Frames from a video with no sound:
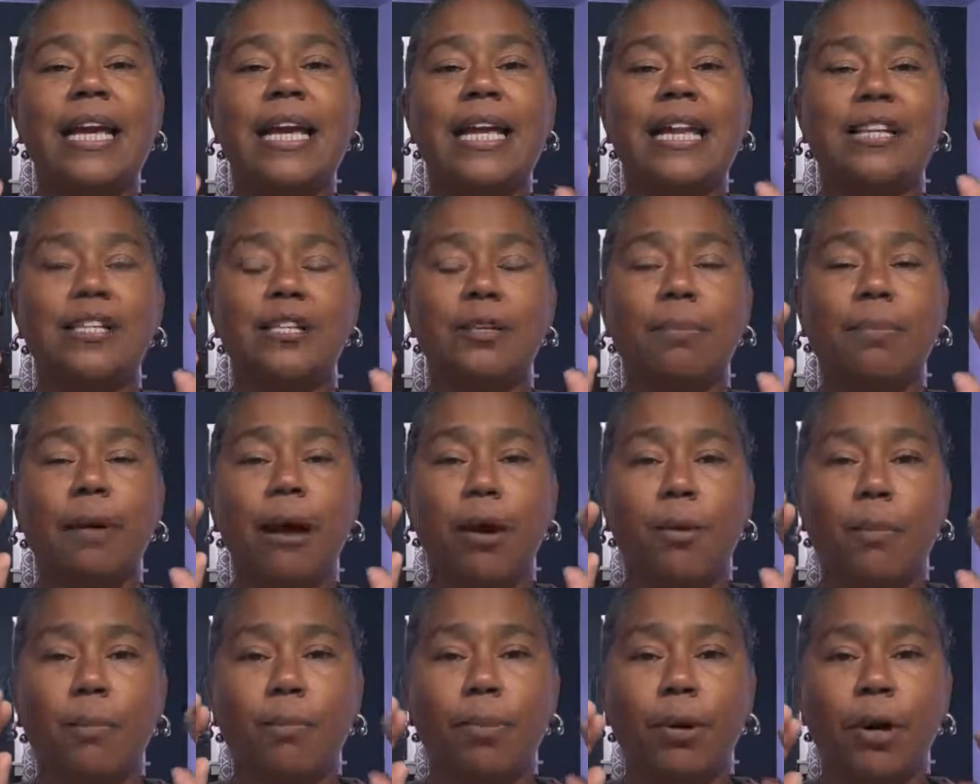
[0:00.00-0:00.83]
It is
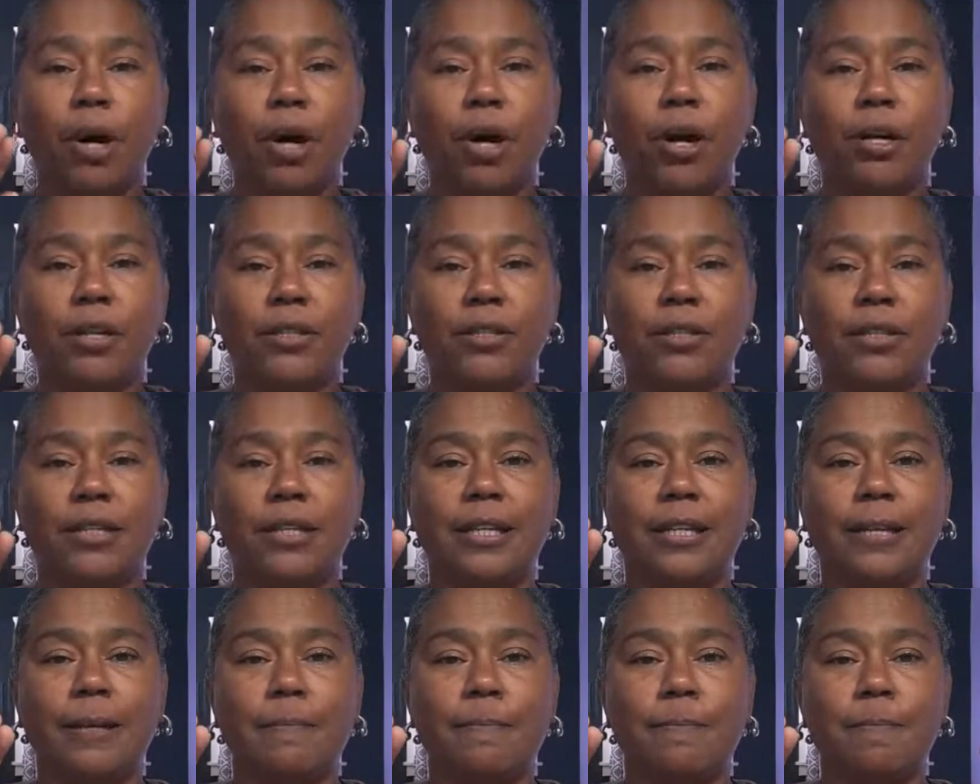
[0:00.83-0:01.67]
about
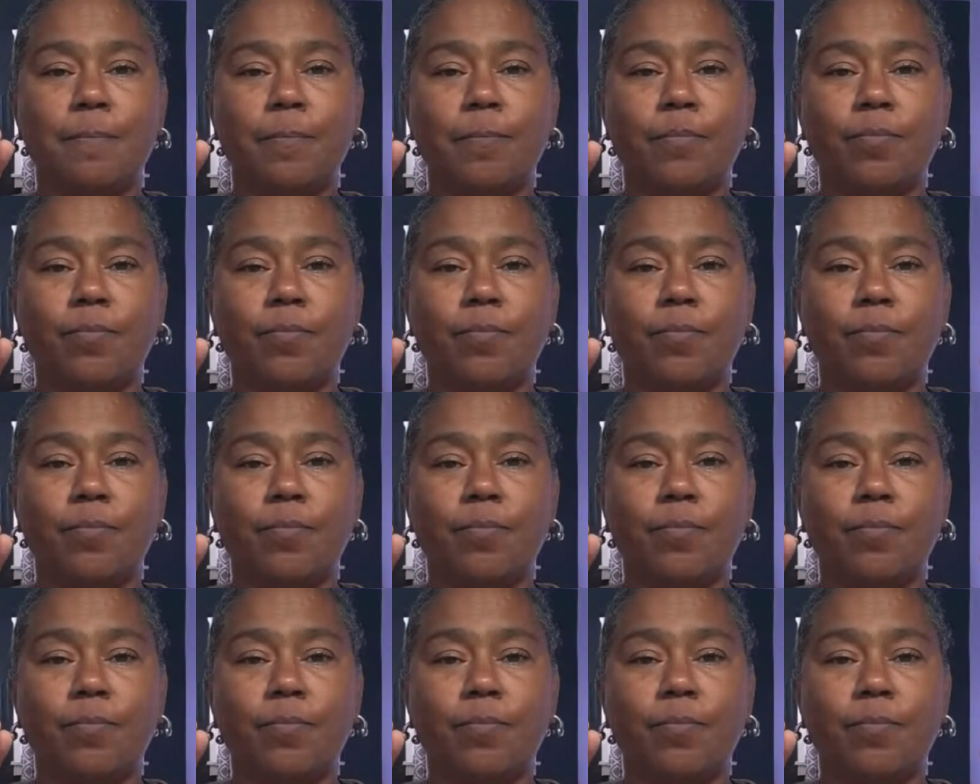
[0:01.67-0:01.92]
pausing.